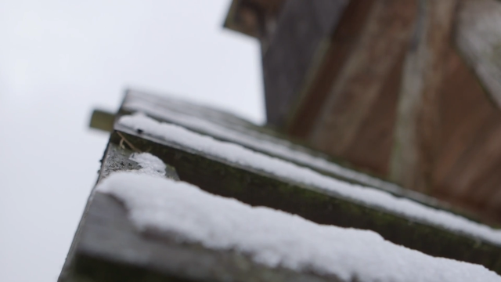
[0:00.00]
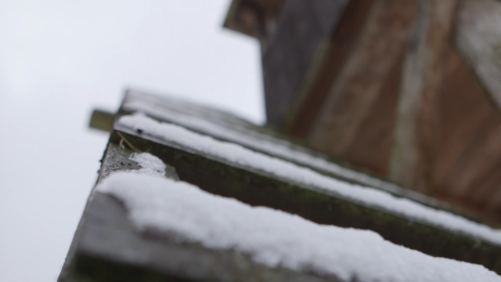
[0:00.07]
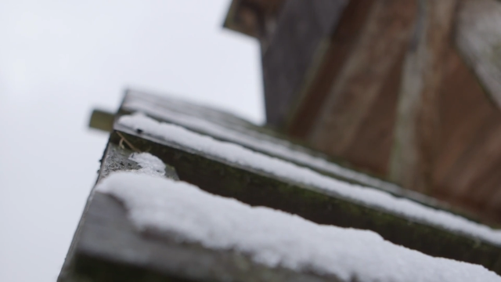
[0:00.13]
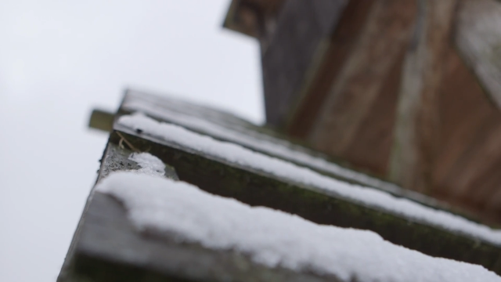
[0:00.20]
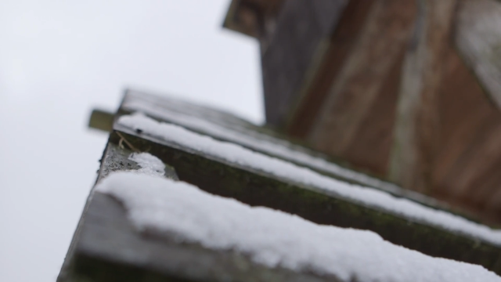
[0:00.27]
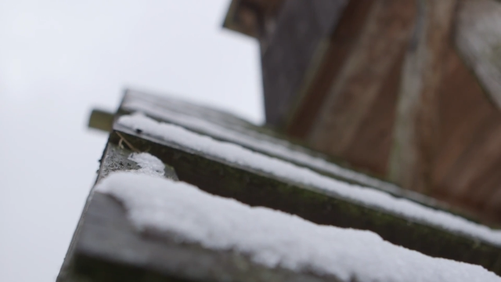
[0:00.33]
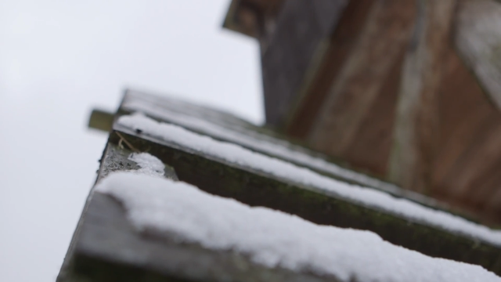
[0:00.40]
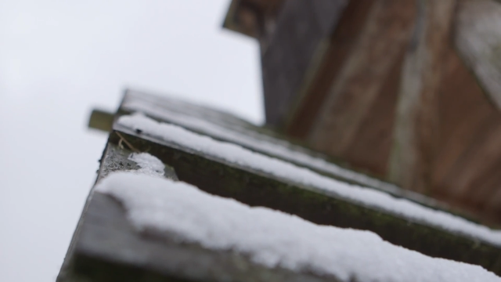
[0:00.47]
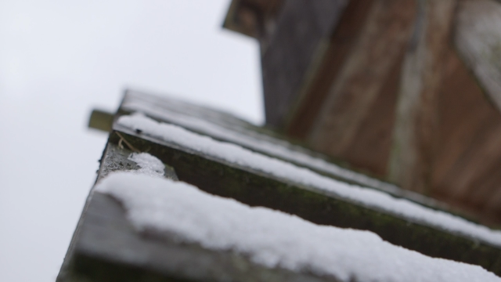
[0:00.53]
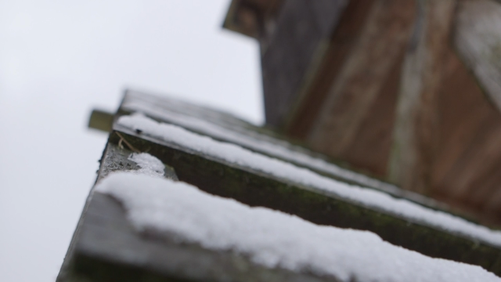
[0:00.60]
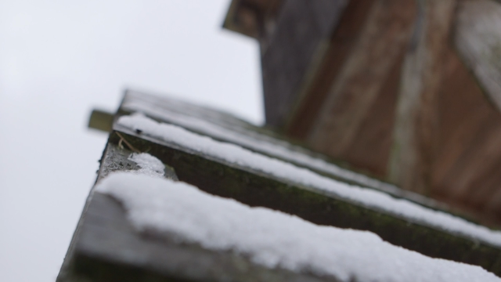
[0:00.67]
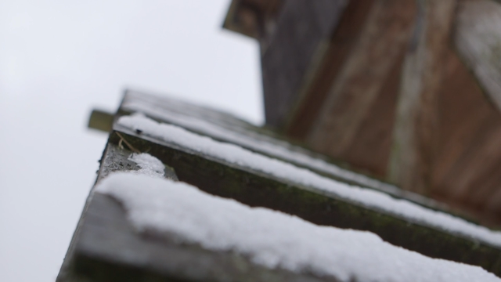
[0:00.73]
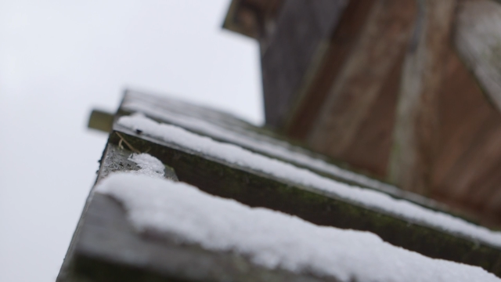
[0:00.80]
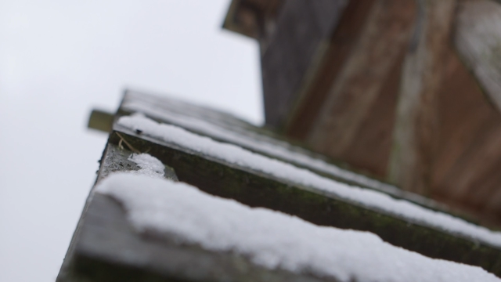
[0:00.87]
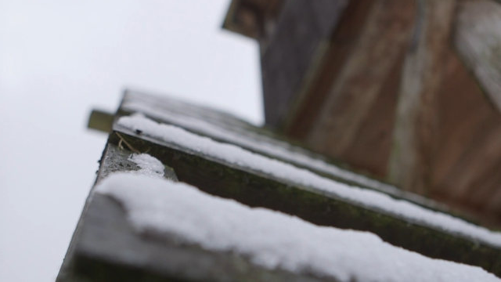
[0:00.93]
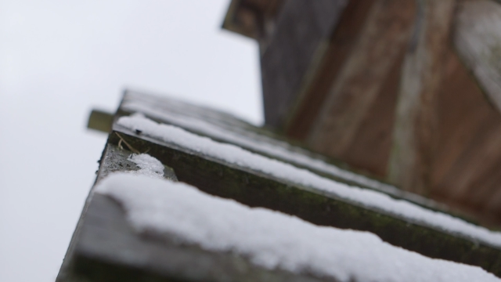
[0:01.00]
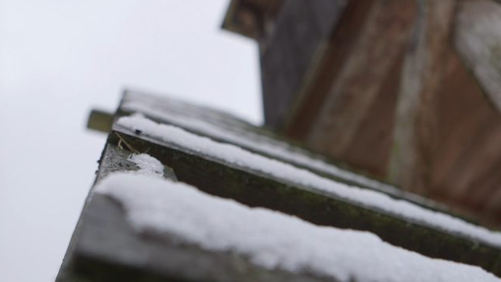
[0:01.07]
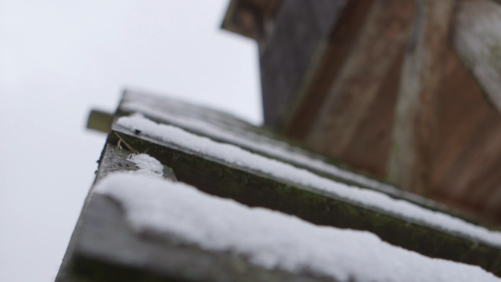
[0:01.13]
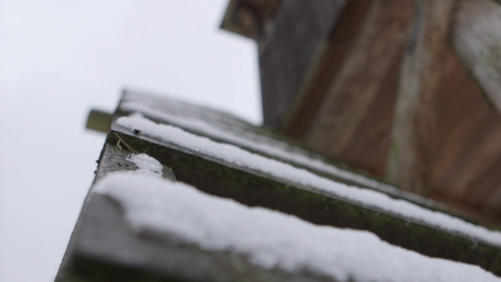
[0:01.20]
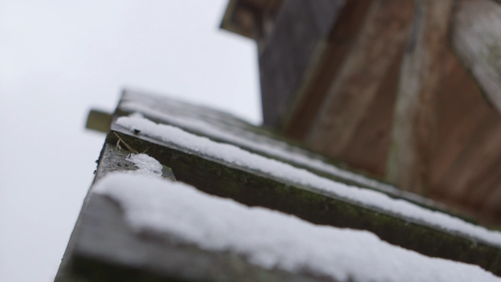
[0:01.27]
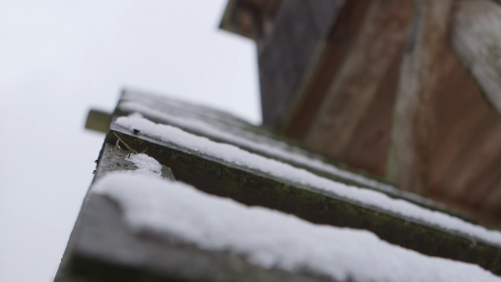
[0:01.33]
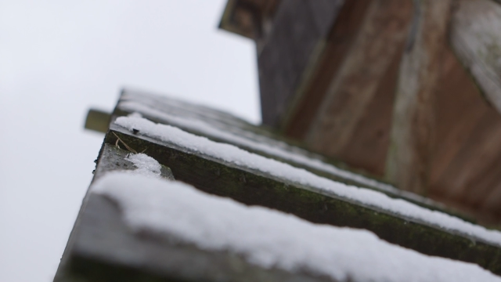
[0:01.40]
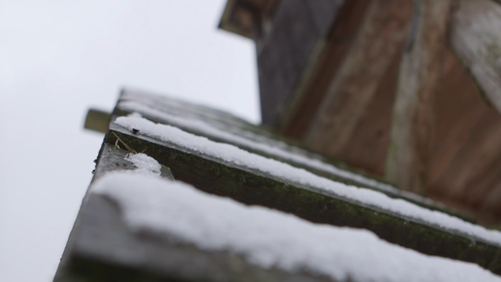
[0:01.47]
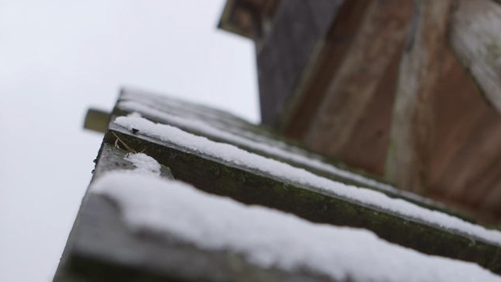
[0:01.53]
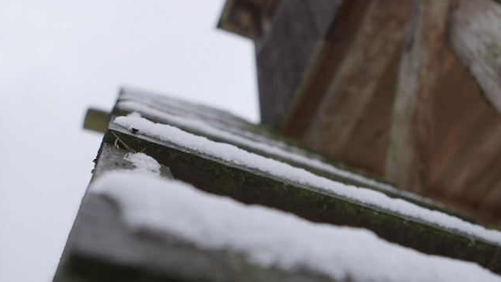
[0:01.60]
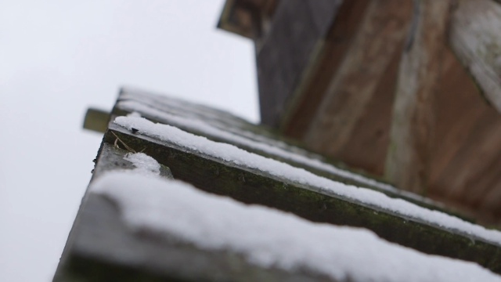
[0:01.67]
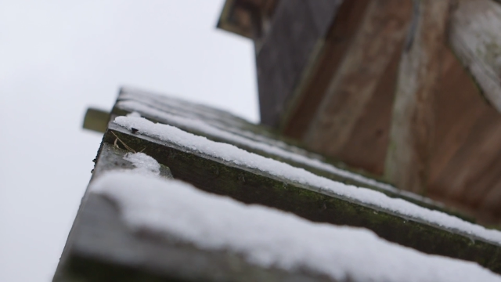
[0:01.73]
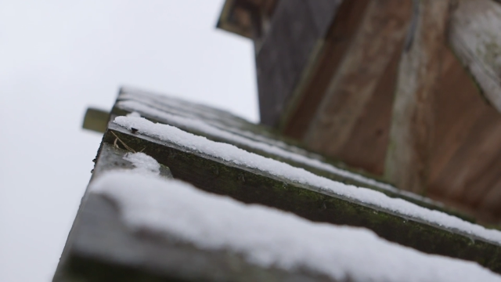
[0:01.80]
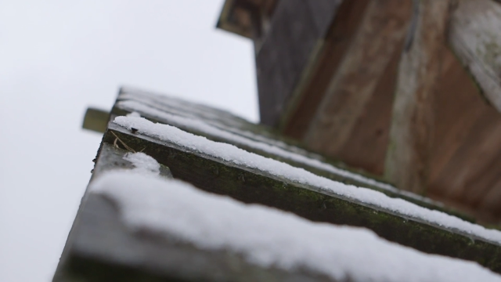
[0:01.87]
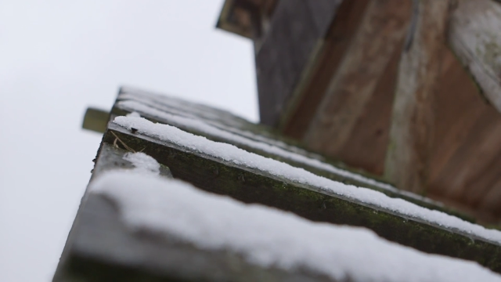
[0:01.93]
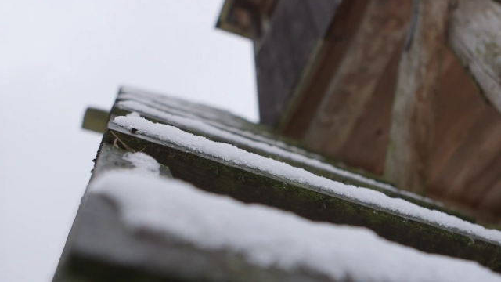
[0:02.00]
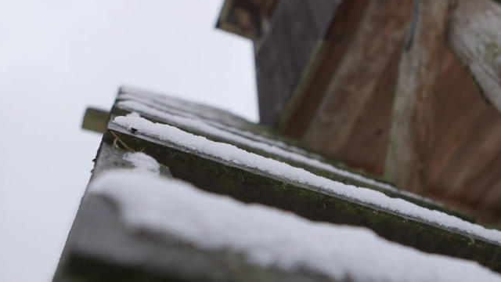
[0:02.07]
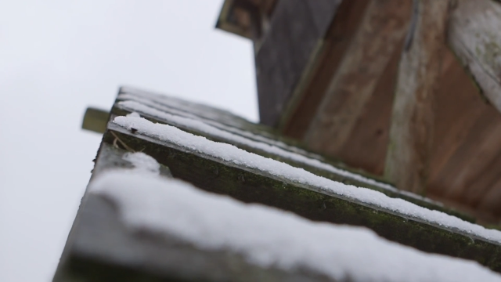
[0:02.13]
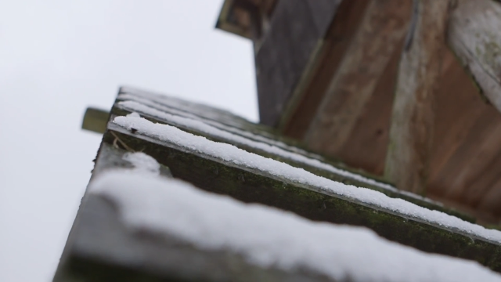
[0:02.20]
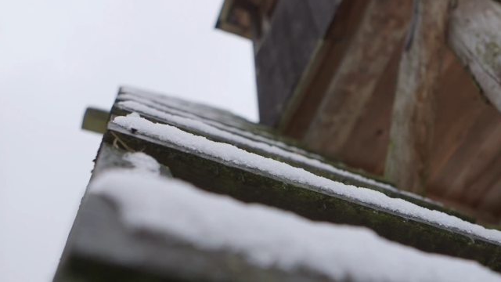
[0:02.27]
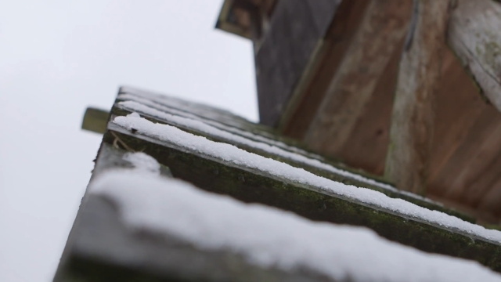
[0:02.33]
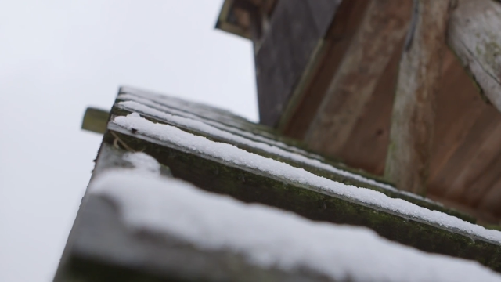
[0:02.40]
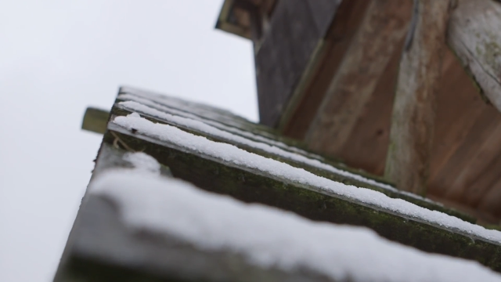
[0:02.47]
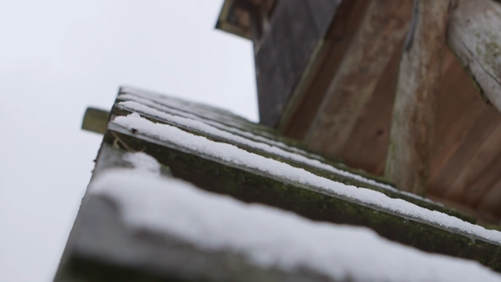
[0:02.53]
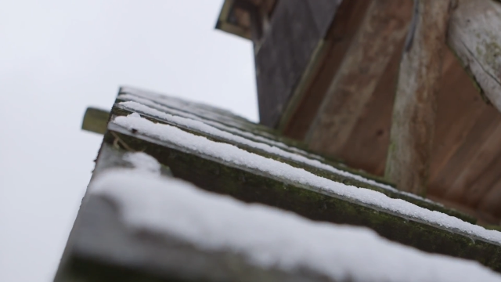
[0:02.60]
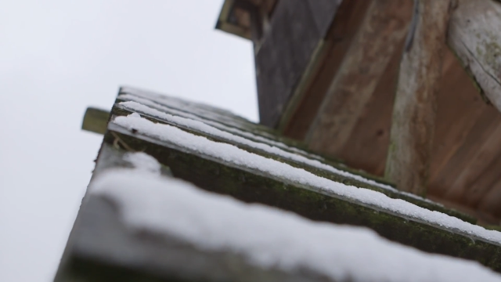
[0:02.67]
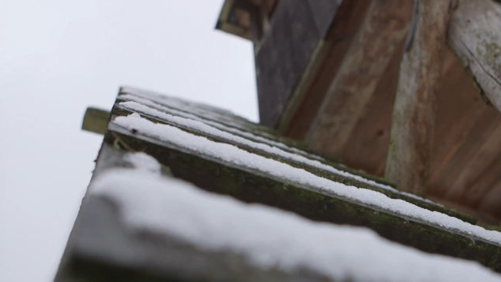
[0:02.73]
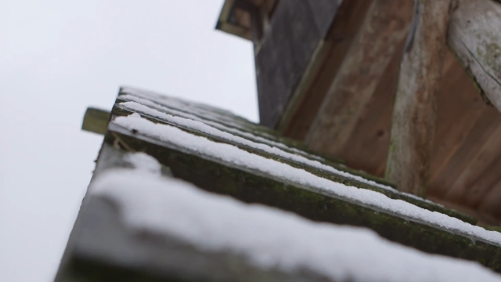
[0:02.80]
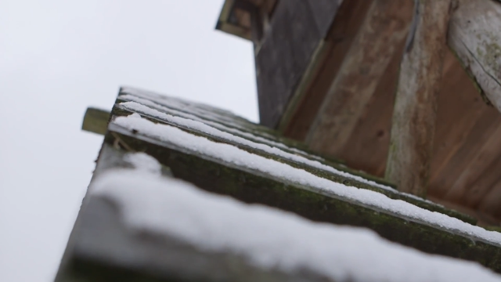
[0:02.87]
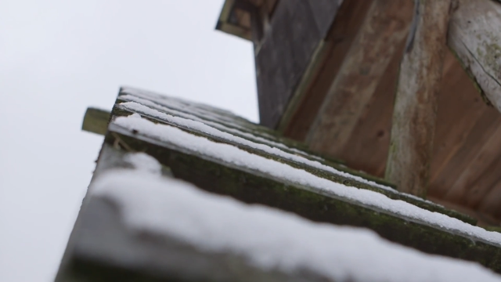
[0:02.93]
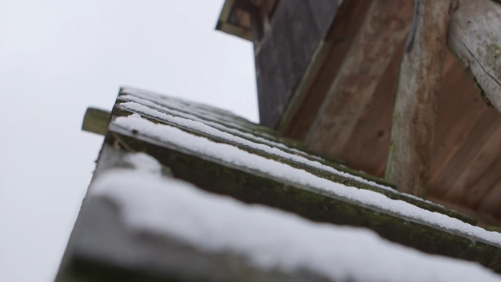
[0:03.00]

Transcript: (no speaker visible)